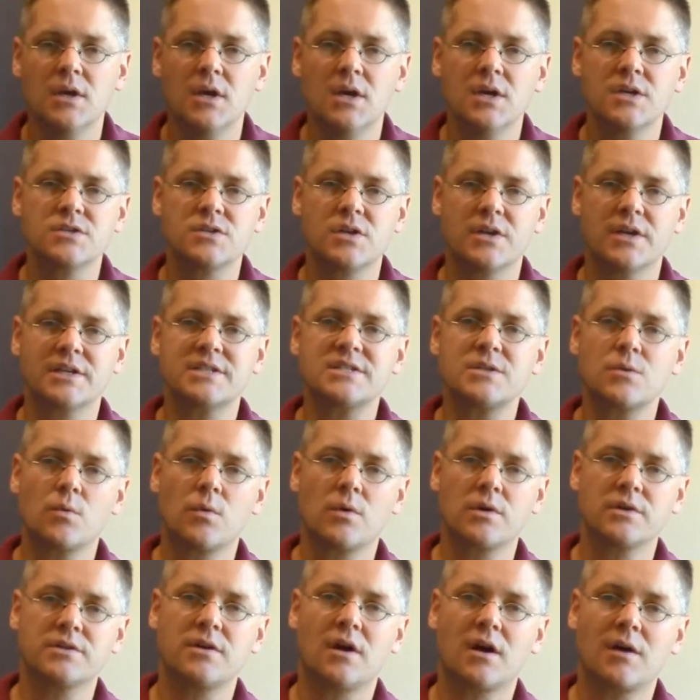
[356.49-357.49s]
So the next thing we
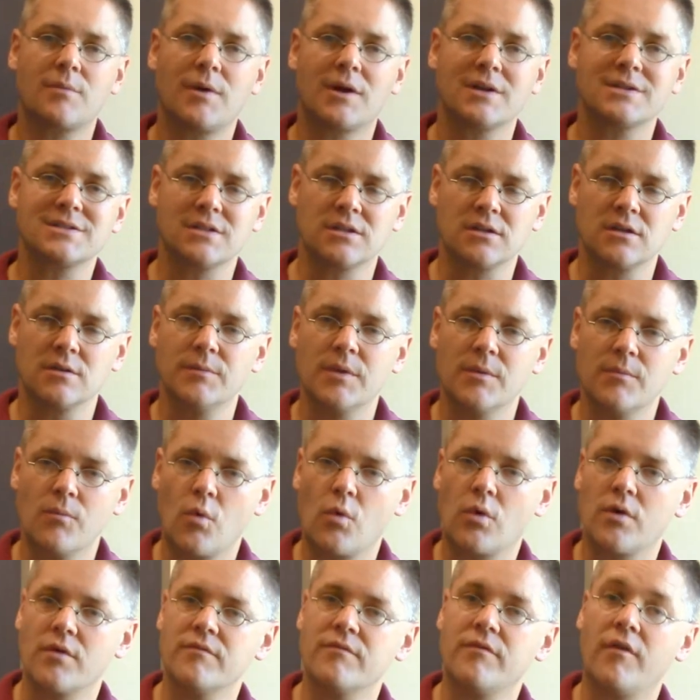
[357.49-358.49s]
want to talk about is a little bit
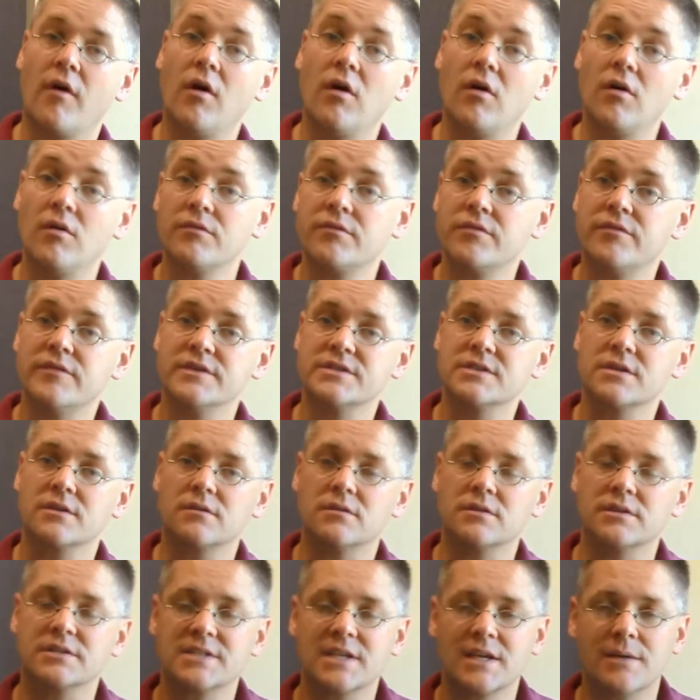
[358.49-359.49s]
more involved
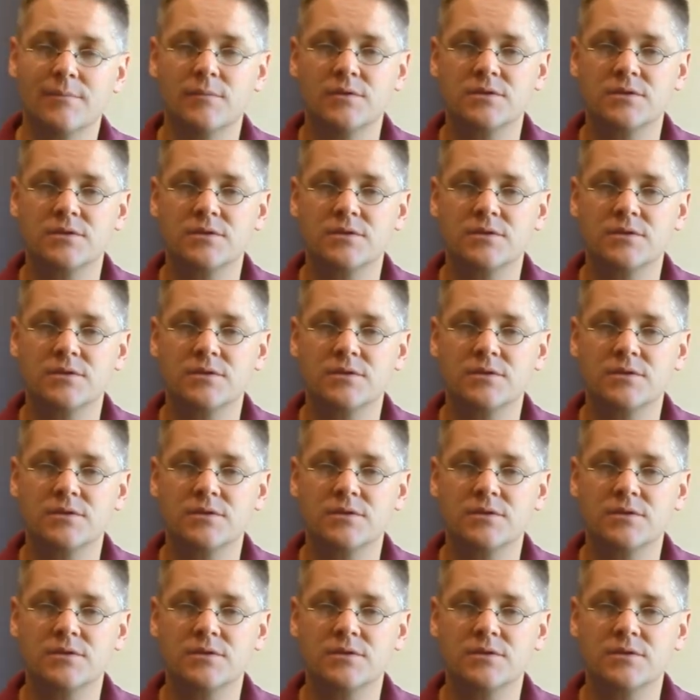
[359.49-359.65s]
physical exam.